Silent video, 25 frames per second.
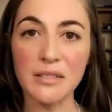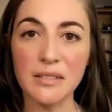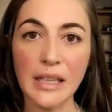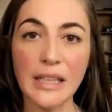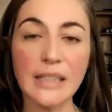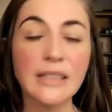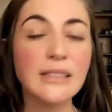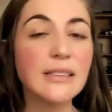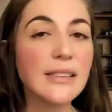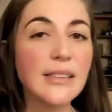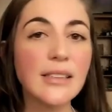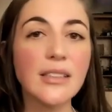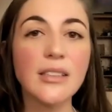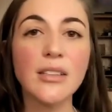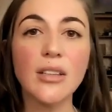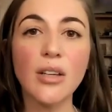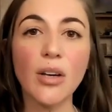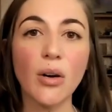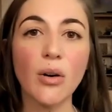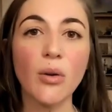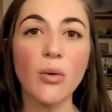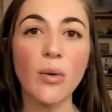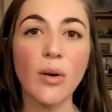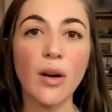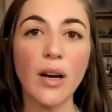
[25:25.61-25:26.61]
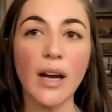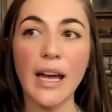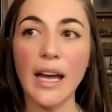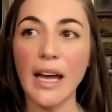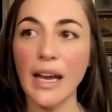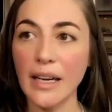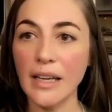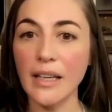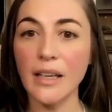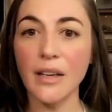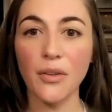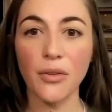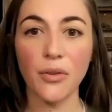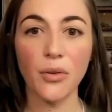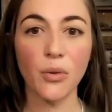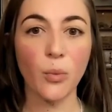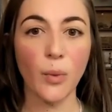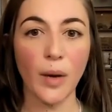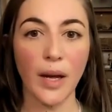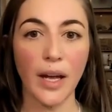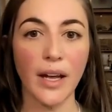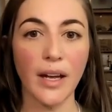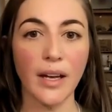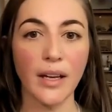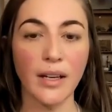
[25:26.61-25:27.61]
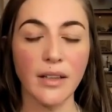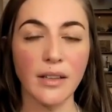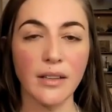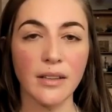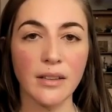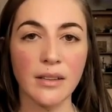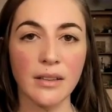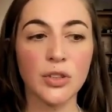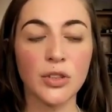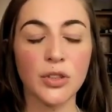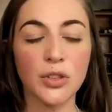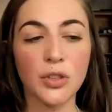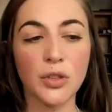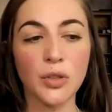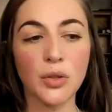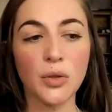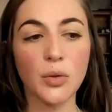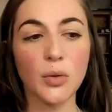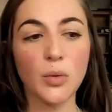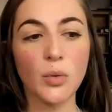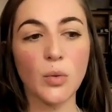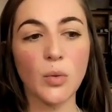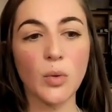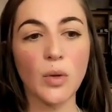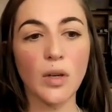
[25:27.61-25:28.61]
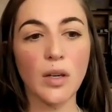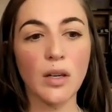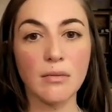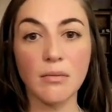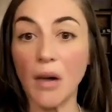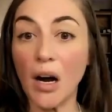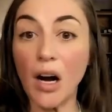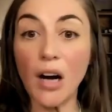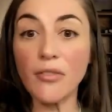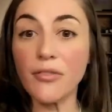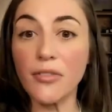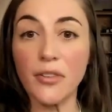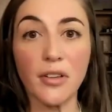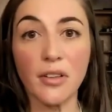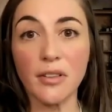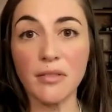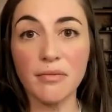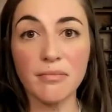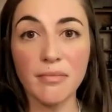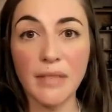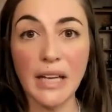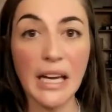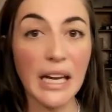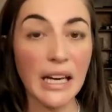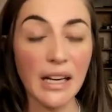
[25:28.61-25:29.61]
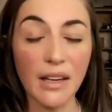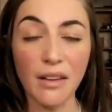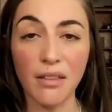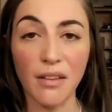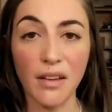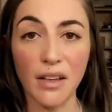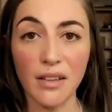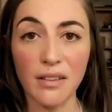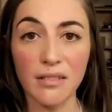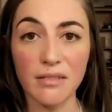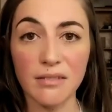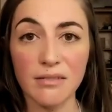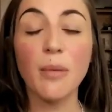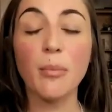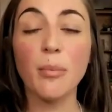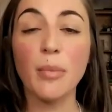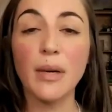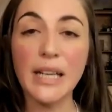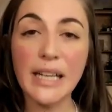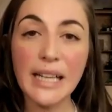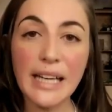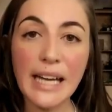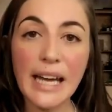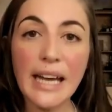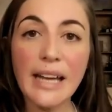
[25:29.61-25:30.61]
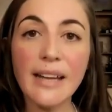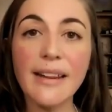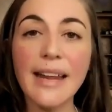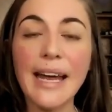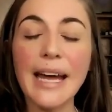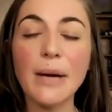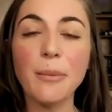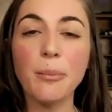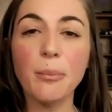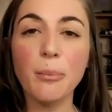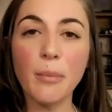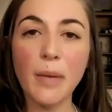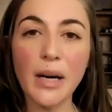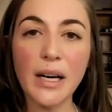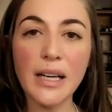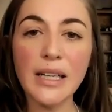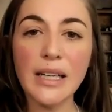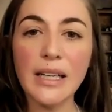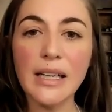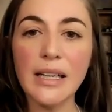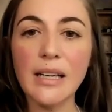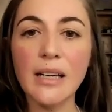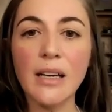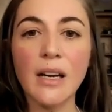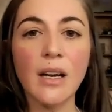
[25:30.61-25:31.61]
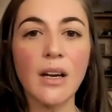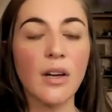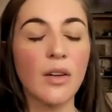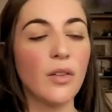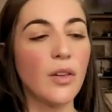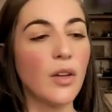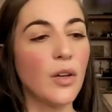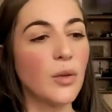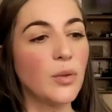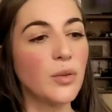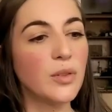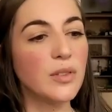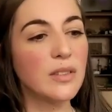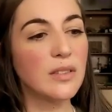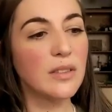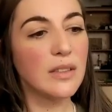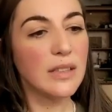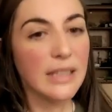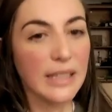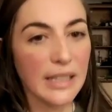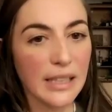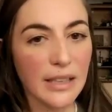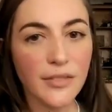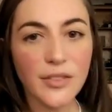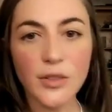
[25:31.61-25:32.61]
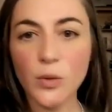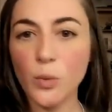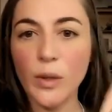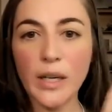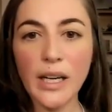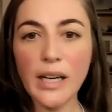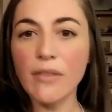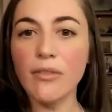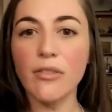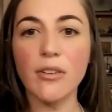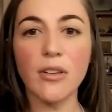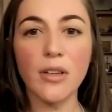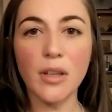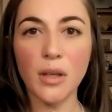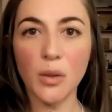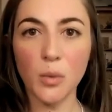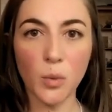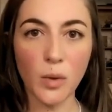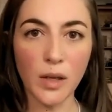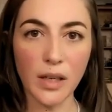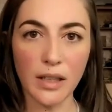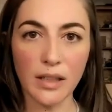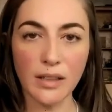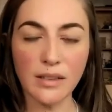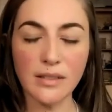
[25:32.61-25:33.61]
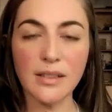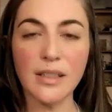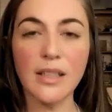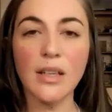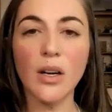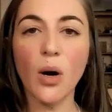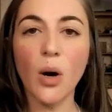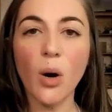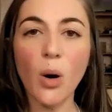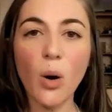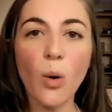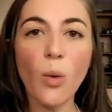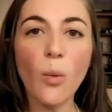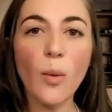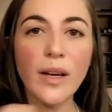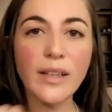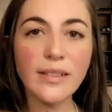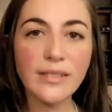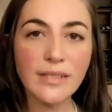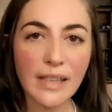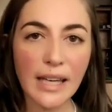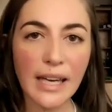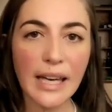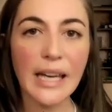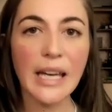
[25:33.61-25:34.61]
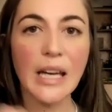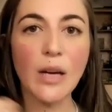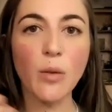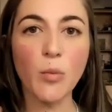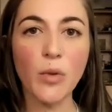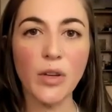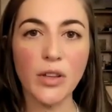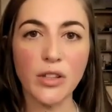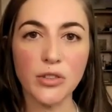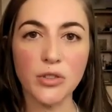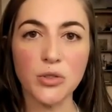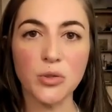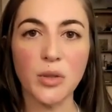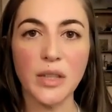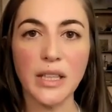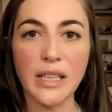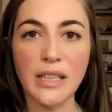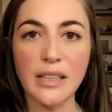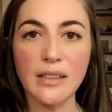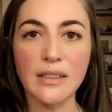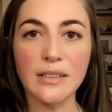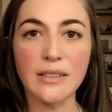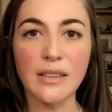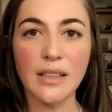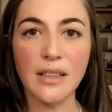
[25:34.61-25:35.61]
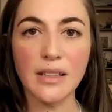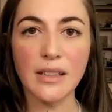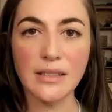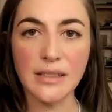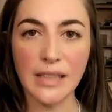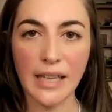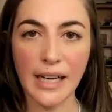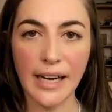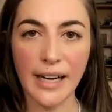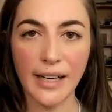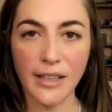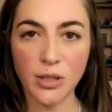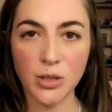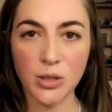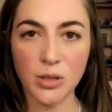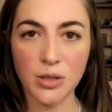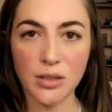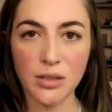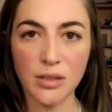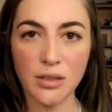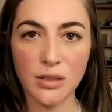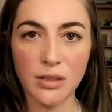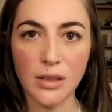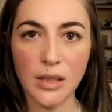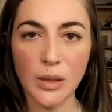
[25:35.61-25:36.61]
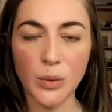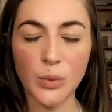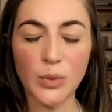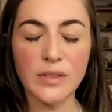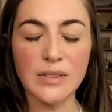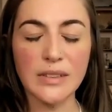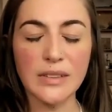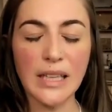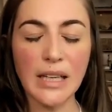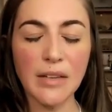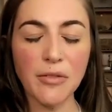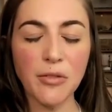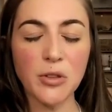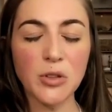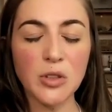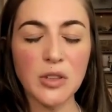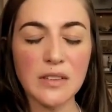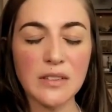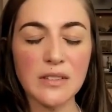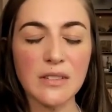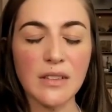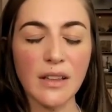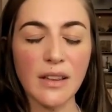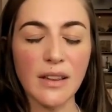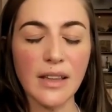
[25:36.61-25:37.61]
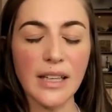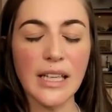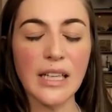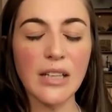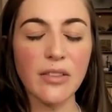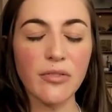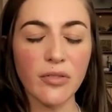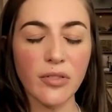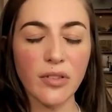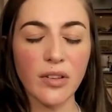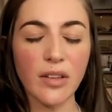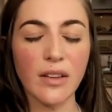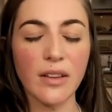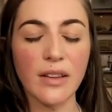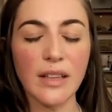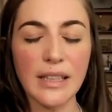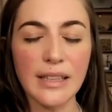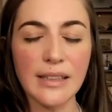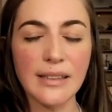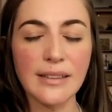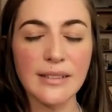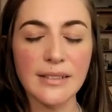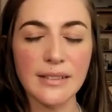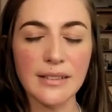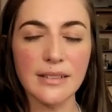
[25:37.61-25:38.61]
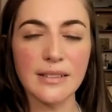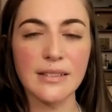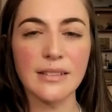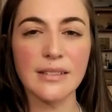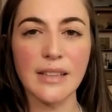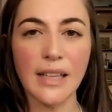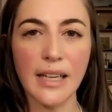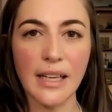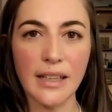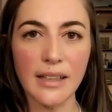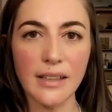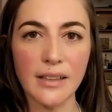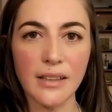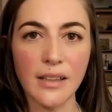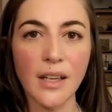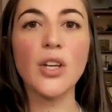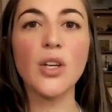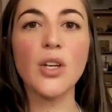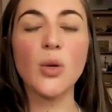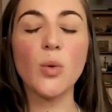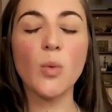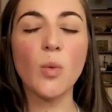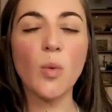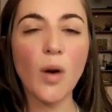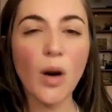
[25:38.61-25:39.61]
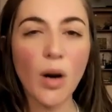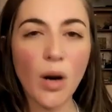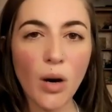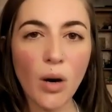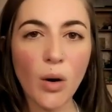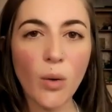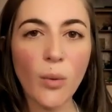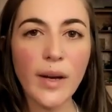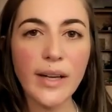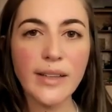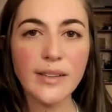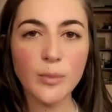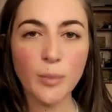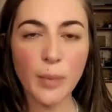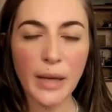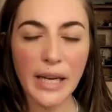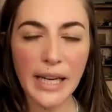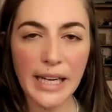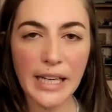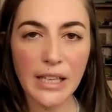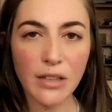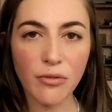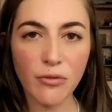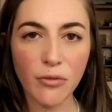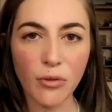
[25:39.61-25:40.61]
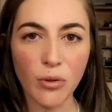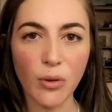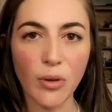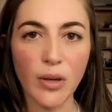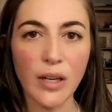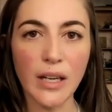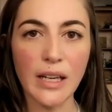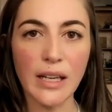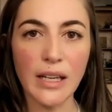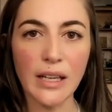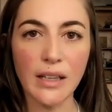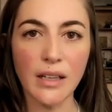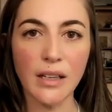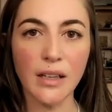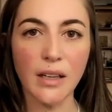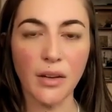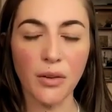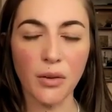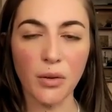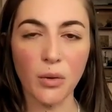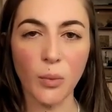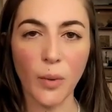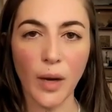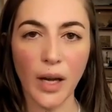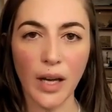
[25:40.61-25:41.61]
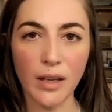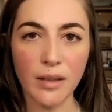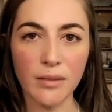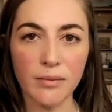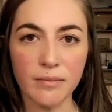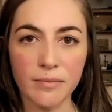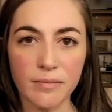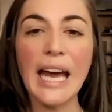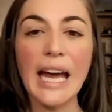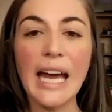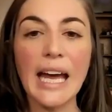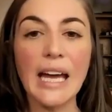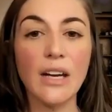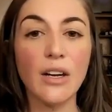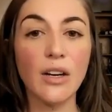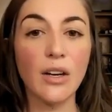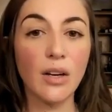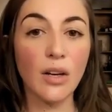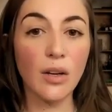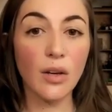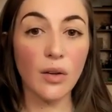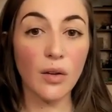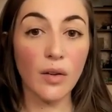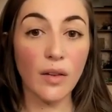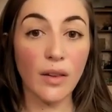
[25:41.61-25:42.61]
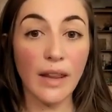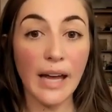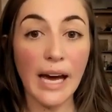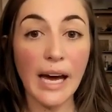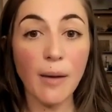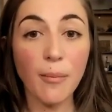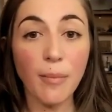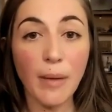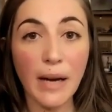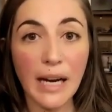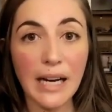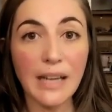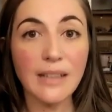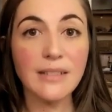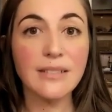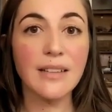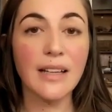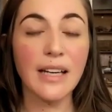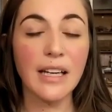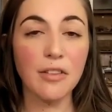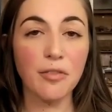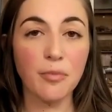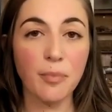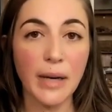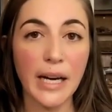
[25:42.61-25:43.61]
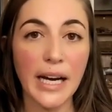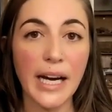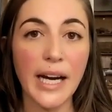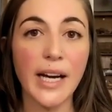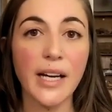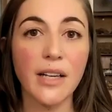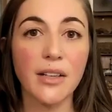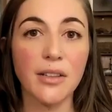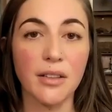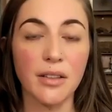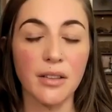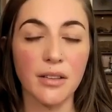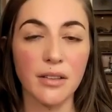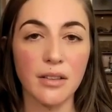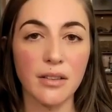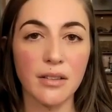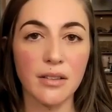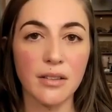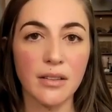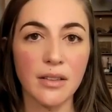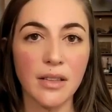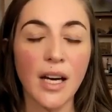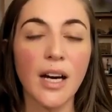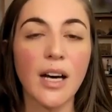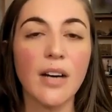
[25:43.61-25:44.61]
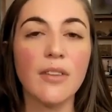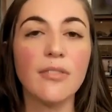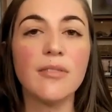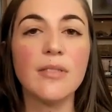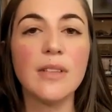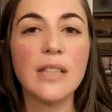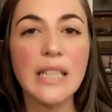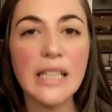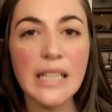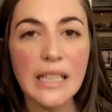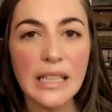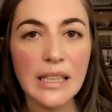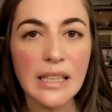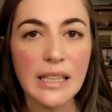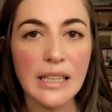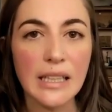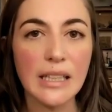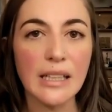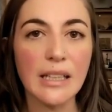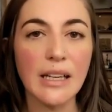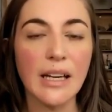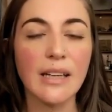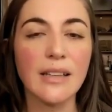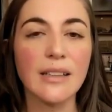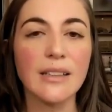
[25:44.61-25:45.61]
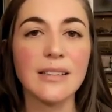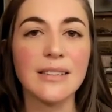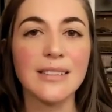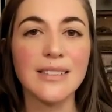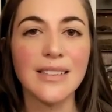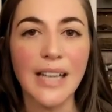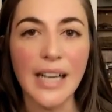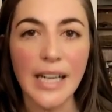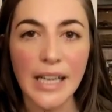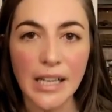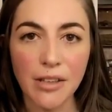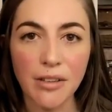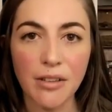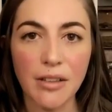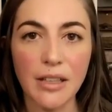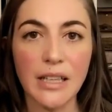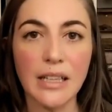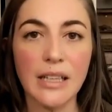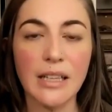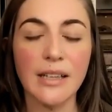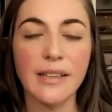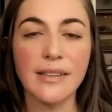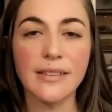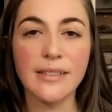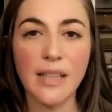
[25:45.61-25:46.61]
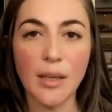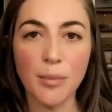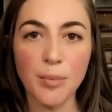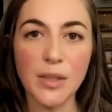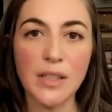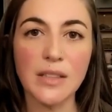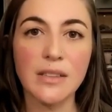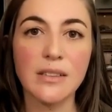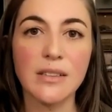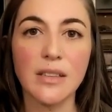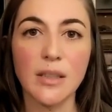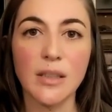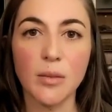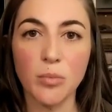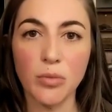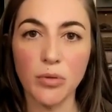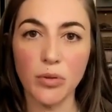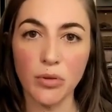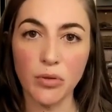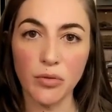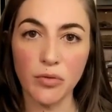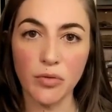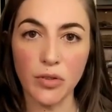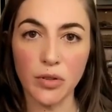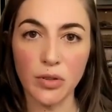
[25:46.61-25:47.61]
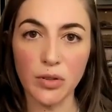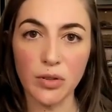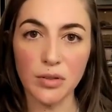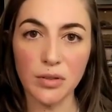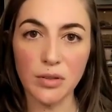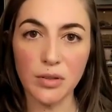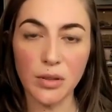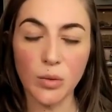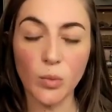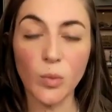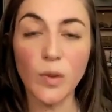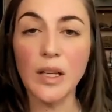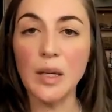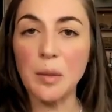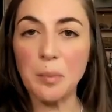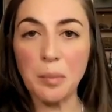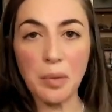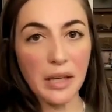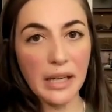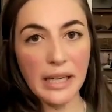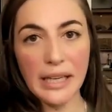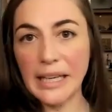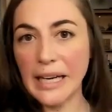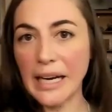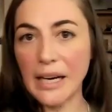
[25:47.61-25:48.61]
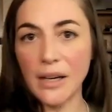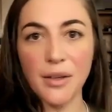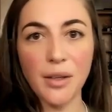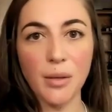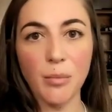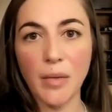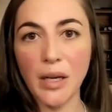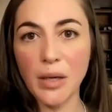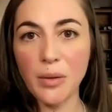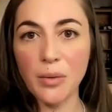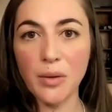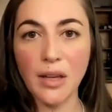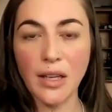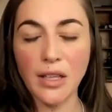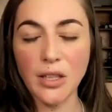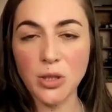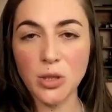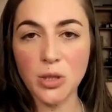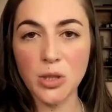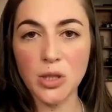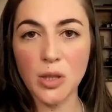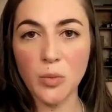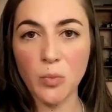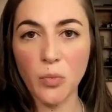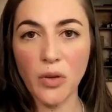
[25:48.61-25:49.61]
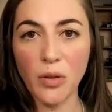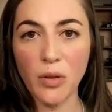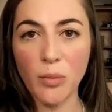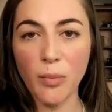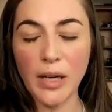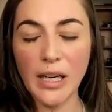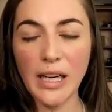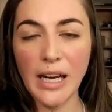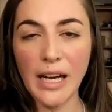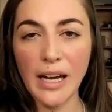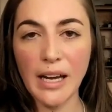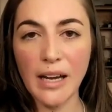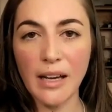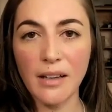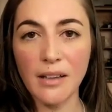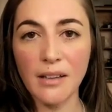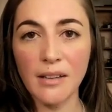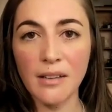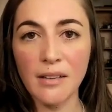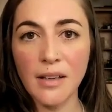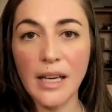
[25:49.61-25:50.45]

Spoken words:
He didn't know any other way to offer anything. But again, that money, those gifts, whatever it was, it always came with strings attached. It was never just the thing for the thing's sake. You always paid for it in another way. And that past life pattern of needing and desiring acceptance and approval, well, it played out in my relationship with my dad.